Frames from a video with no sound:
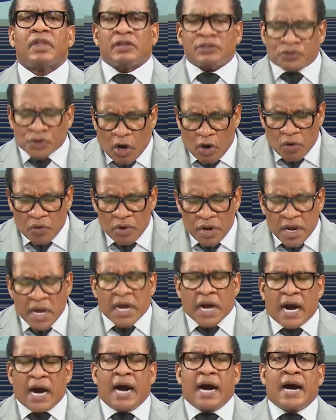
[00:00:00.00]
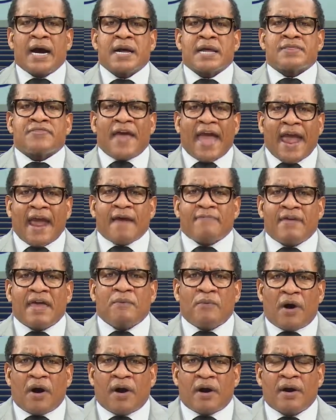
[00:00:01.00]
So uh, there
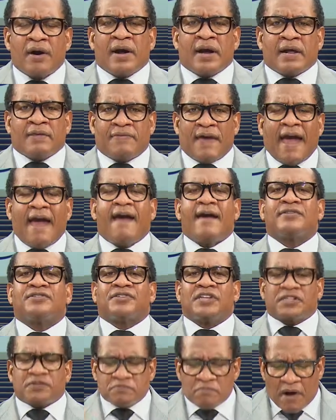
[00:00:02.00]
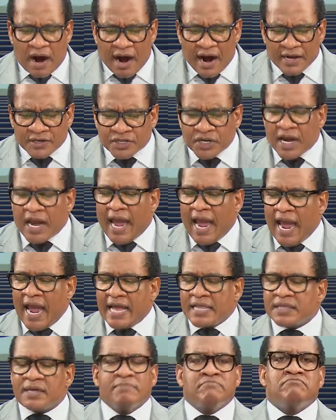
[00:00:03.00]
they were. There's this march,
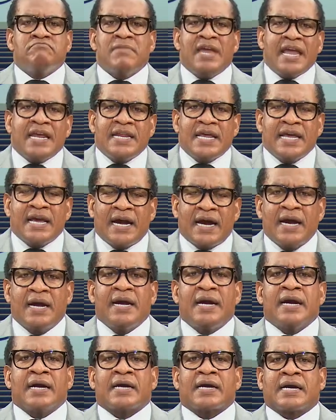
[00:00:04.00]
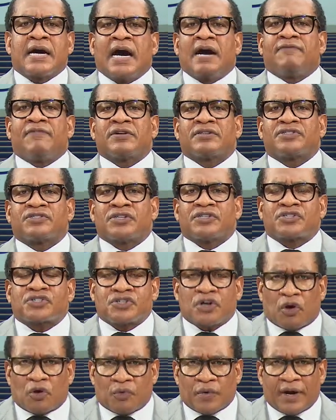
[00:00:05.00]
and the media covers the
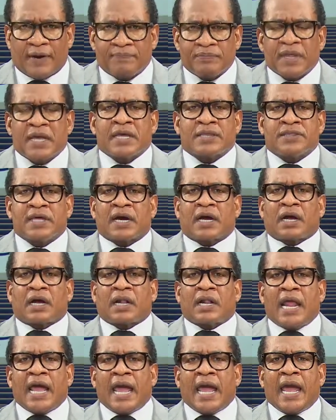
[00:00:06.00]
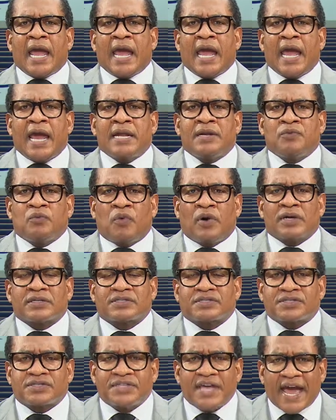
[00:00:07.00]
story. The Klan
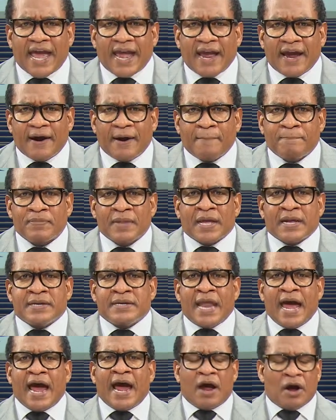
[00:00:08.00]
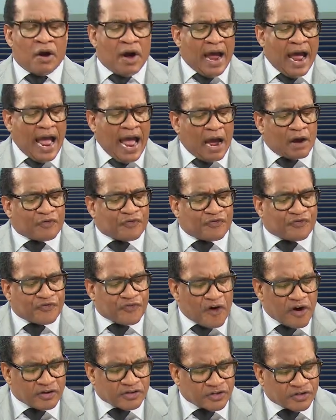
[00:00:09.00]
was there. Now, our
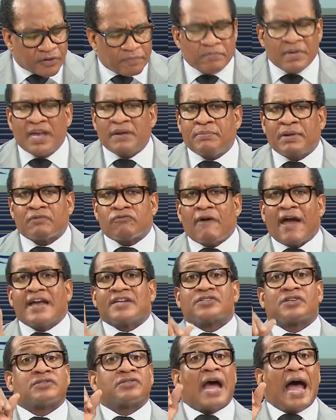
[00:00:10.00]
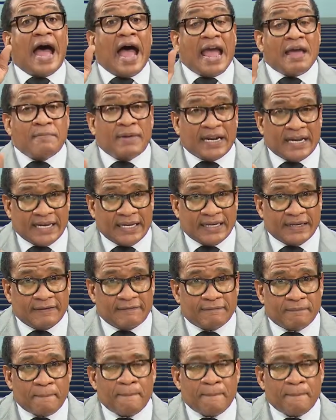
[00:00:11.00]
First Amendment rights, because I believe